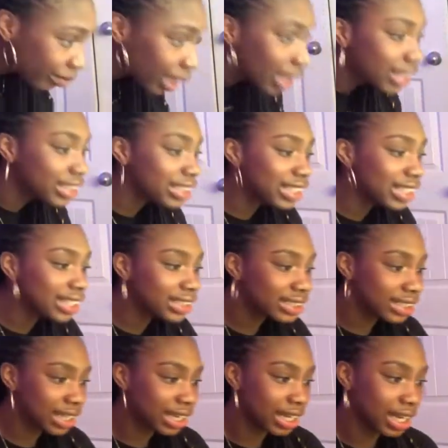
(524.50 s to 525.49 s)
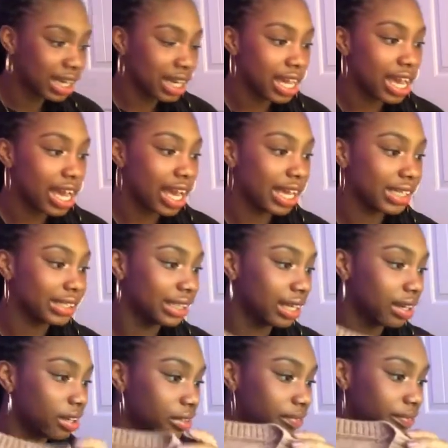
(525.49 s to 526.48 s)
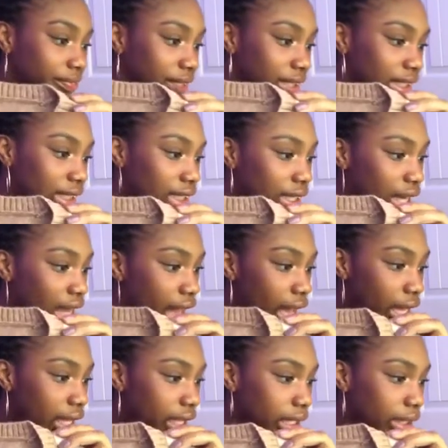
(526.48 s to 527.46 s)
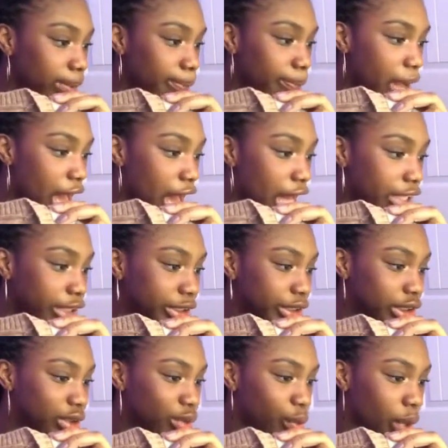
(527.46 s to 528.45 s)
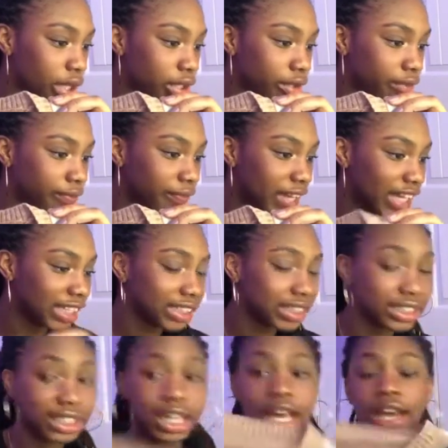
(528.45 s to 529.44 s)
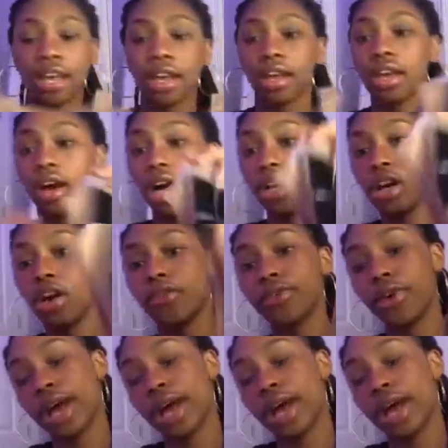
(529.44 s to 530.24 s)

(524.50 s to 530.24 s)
This is a V-neck patterned sweater vest. Got it for